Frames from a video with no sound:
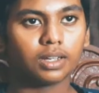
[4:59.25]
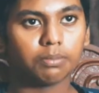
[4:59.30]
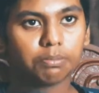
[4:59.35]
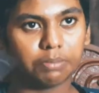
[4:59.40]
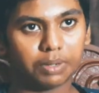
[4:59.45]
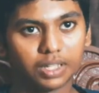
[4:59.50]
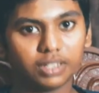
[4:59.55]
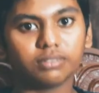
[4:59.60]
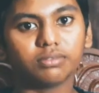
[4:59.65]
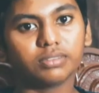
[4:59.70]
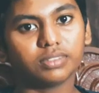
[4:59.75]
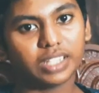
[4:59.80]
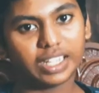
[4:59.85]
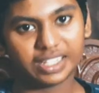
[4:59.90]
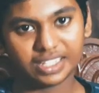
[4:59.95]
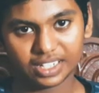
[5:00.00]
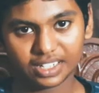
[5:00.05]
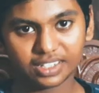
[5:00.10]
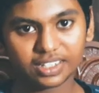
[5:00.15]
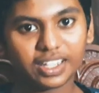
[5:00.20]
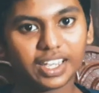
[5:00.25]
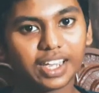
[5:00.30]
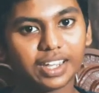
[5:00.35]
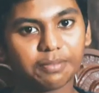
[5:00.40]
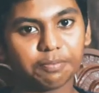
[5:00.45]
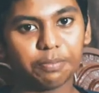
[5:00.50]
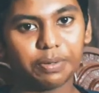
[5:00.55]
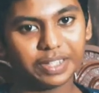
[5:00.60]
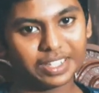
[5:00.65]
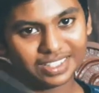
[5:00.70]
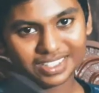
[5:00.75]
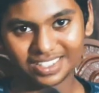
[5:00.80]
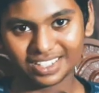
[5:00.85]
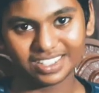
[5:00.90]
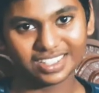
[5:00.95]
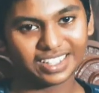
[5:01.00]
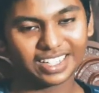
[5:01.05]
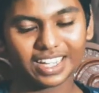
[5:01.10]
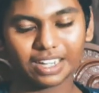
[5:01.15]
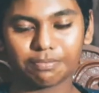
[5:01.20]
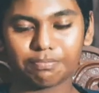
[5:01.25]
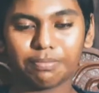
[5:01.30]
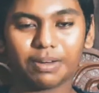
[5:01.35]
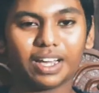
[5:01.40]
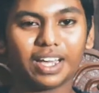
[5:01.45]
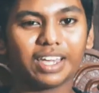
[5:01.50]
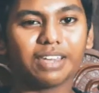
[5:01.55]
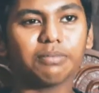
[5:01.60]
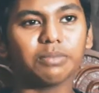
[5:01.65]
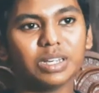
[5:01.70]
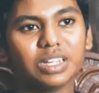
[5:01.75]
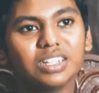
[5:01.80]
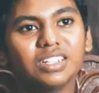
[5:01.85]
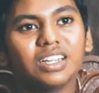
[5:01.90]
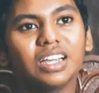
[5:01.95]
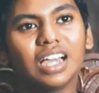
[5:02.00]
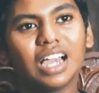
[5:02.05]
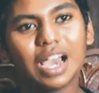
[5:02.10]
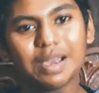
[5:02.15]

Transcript: but it still didn't get Pi, but